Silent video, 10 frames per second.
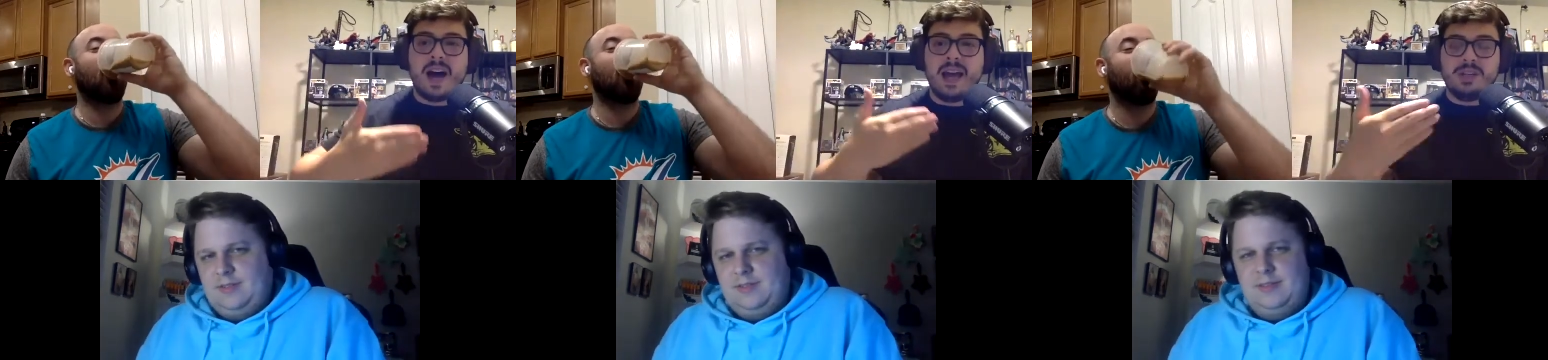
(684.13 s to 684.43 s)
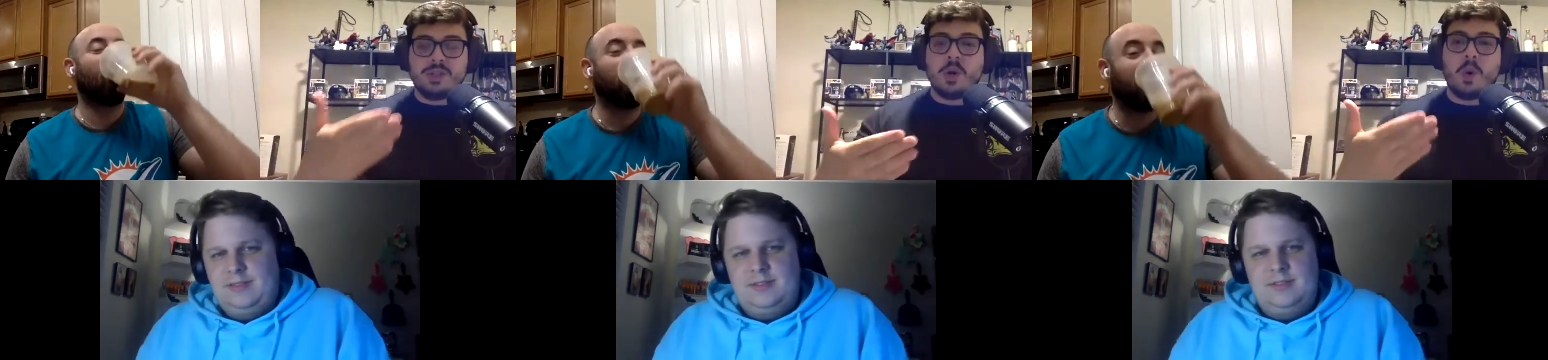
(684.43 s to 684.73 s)
Speaker 1: I
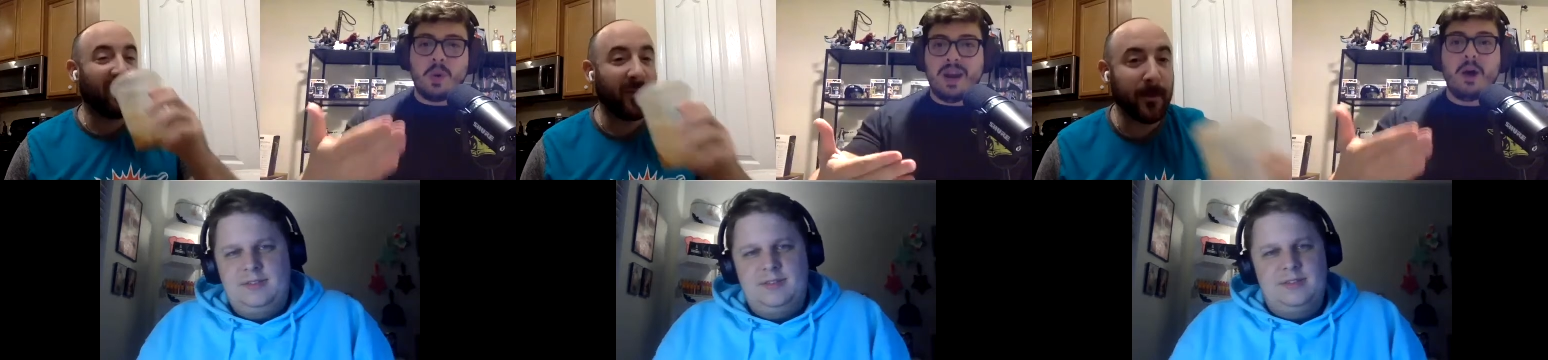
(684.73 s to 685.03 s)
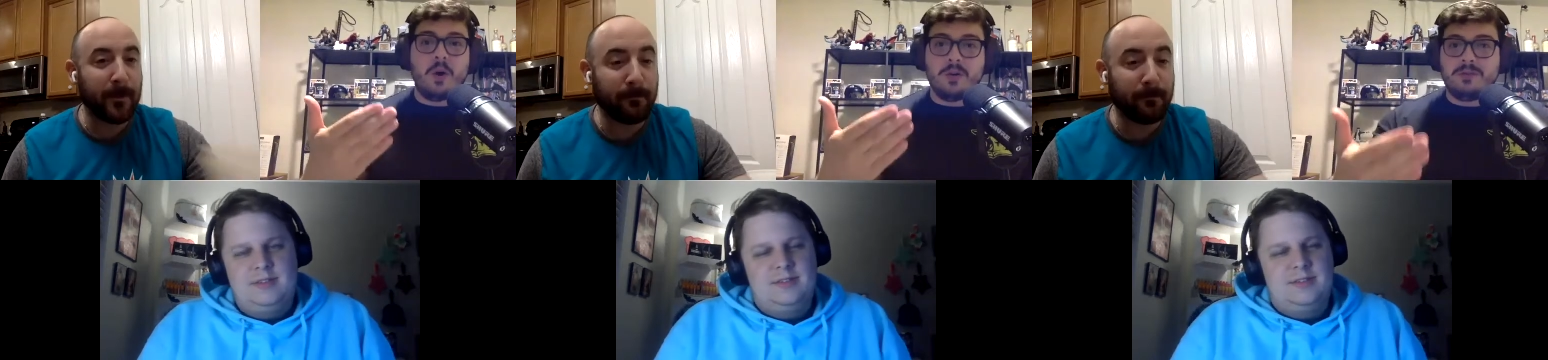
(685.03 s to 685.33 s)
don't
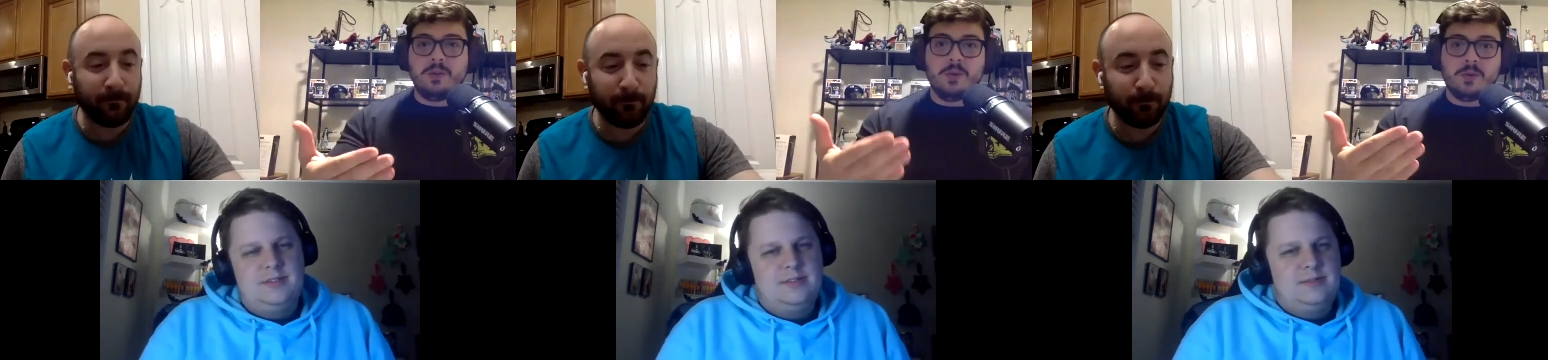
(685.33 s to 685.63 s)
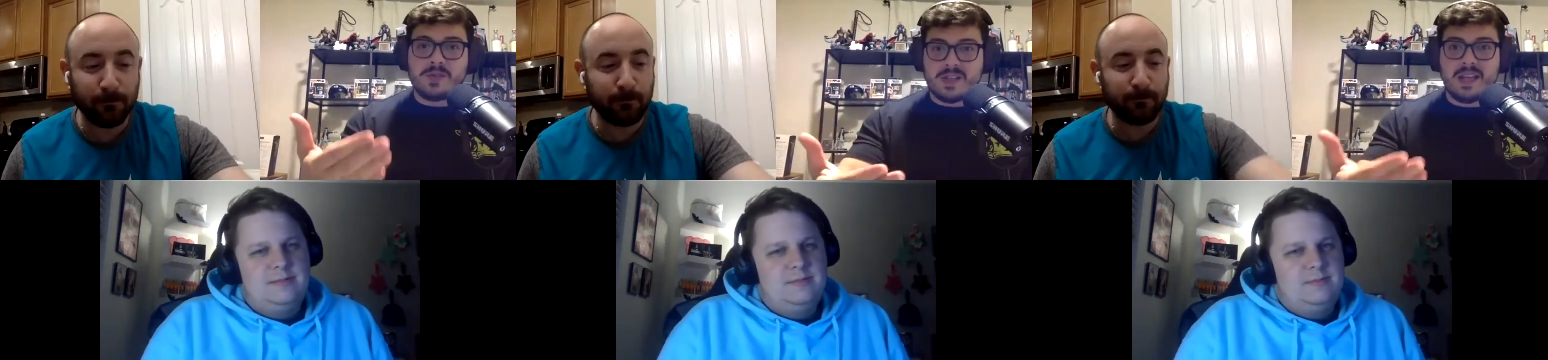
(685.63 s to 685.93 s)
know if you
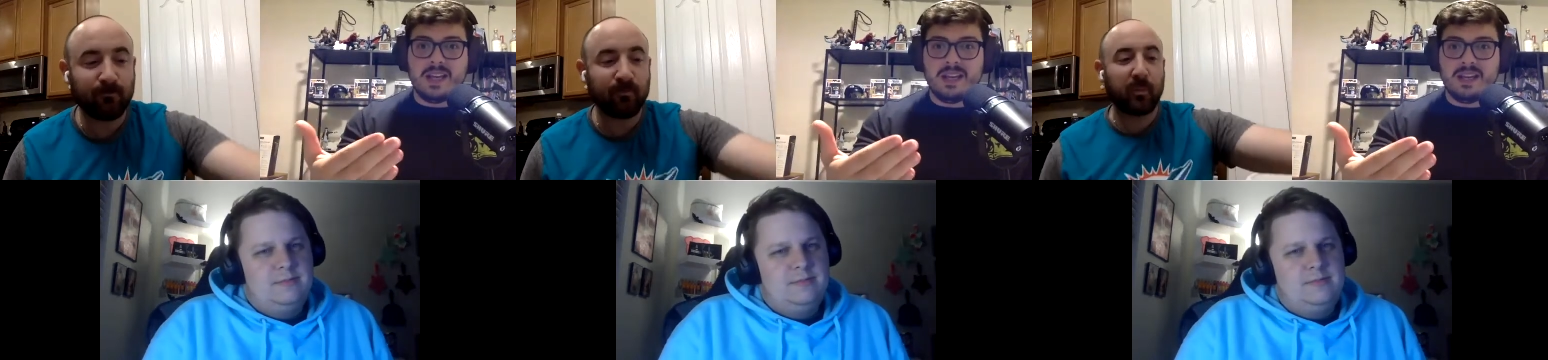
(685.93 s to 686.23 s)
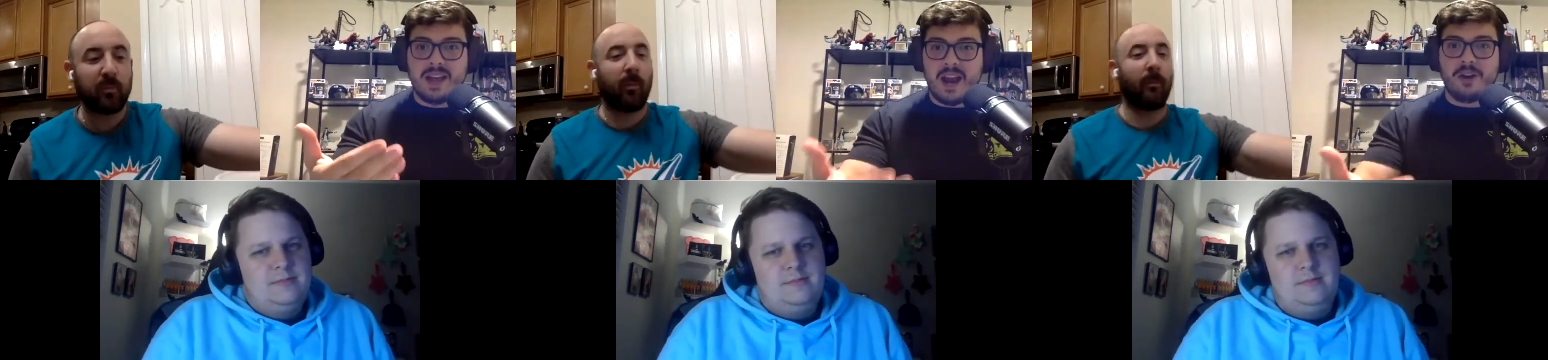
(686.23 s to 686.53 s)
see
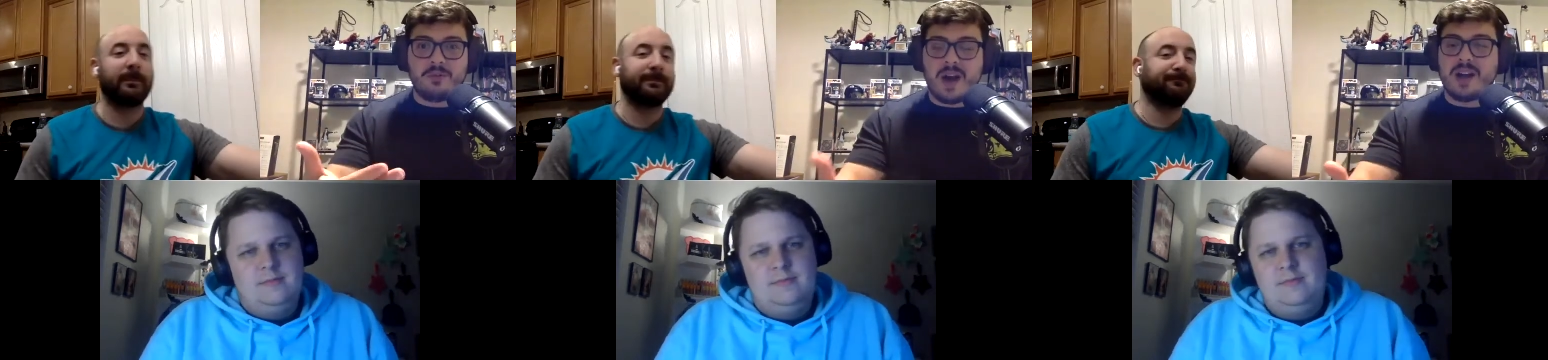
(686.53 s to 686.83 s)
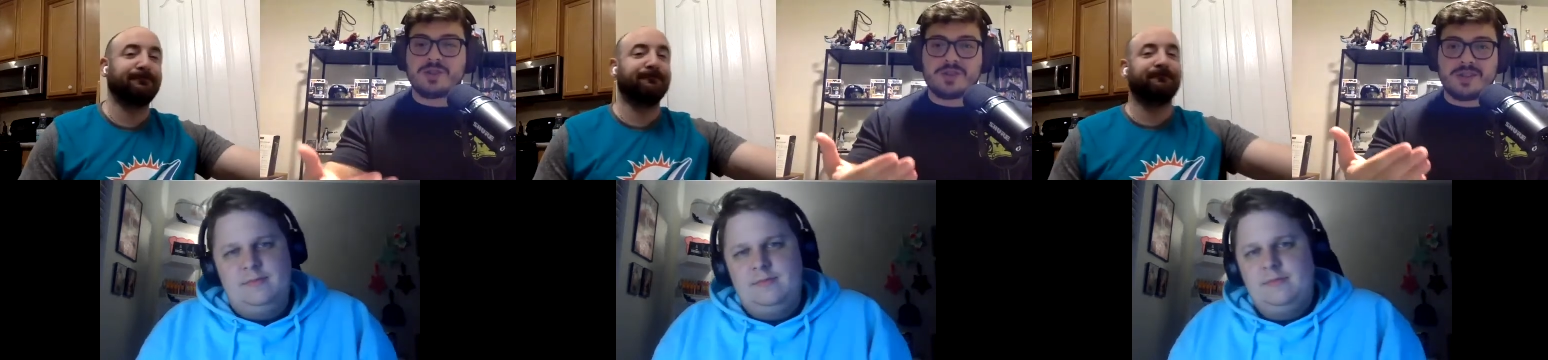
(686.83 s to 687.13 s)
Aaron
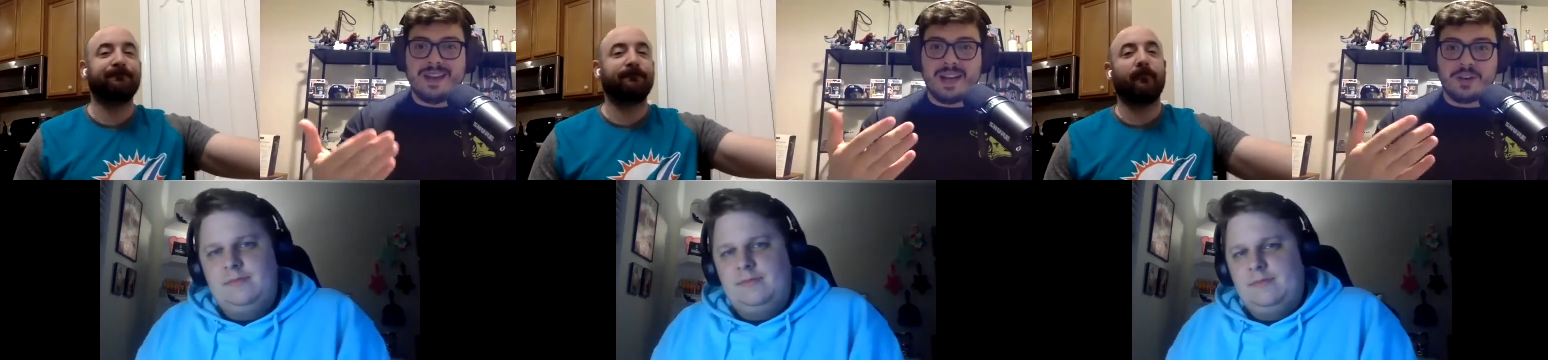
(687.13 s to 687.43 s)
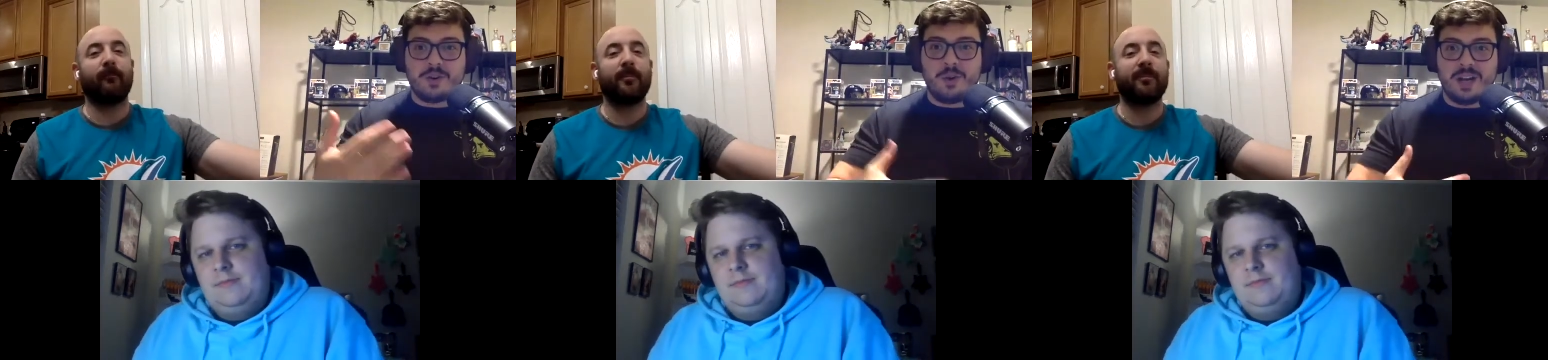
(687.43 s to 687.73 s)
Rodgers
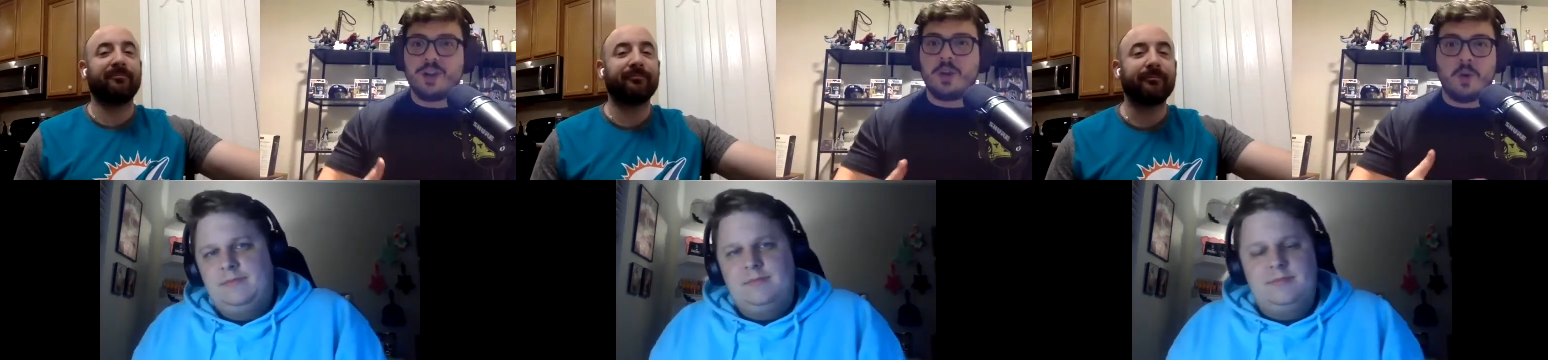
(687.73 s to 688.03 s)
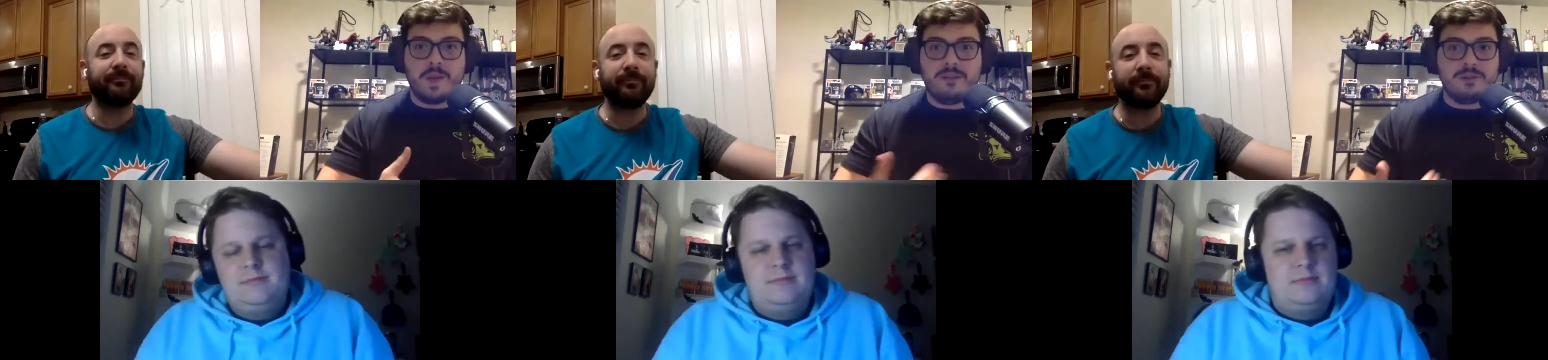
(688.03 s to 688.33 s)
in green and
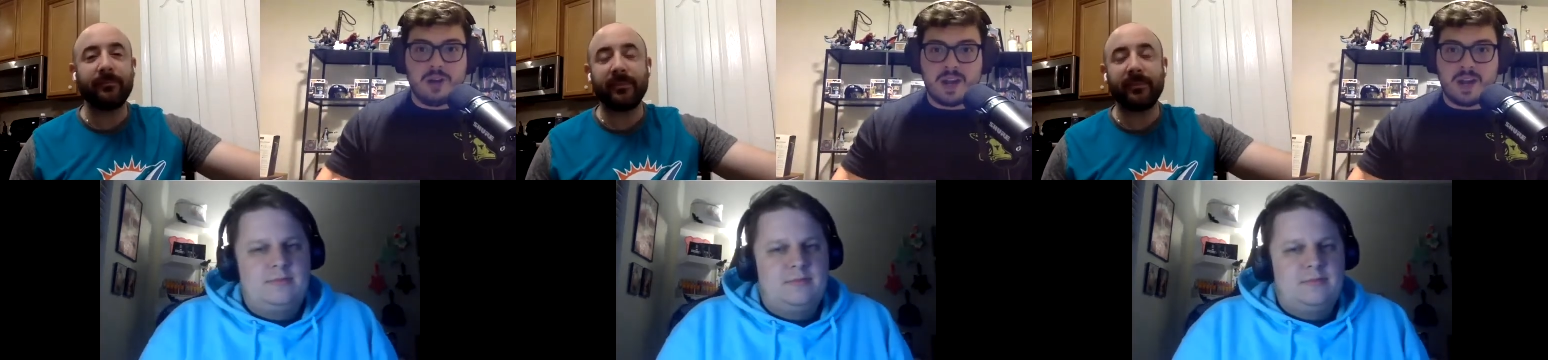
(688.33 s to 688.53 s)
gold ever